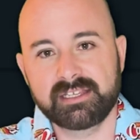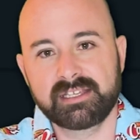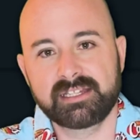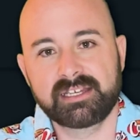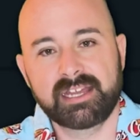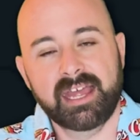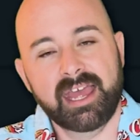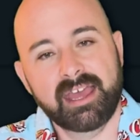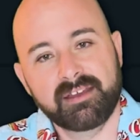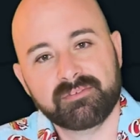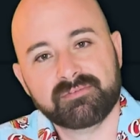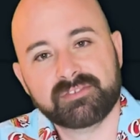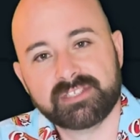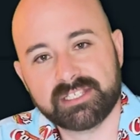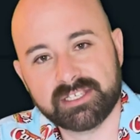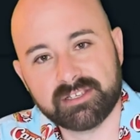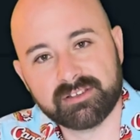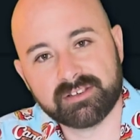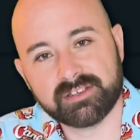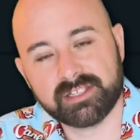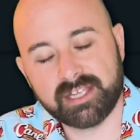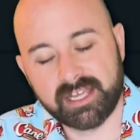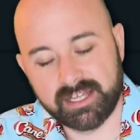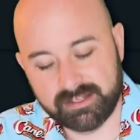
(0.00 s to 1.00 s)
in F tier
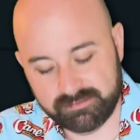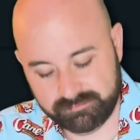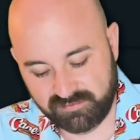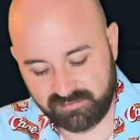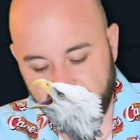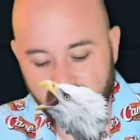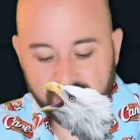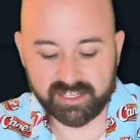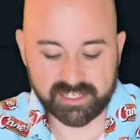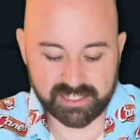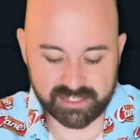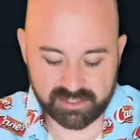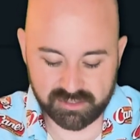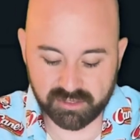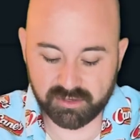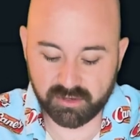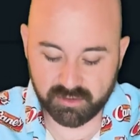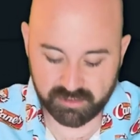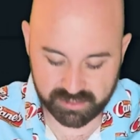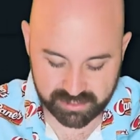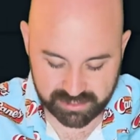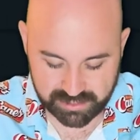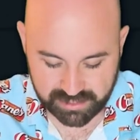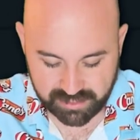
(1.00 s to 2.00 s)
yet. Fuck it, you're
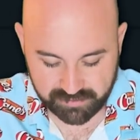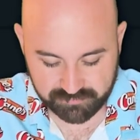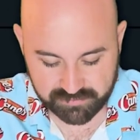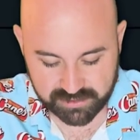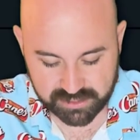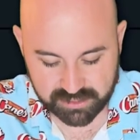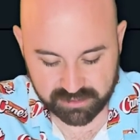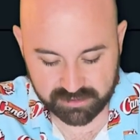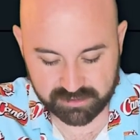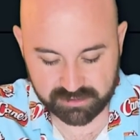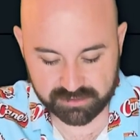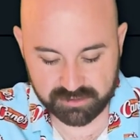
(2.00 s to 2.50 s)
going in F tier.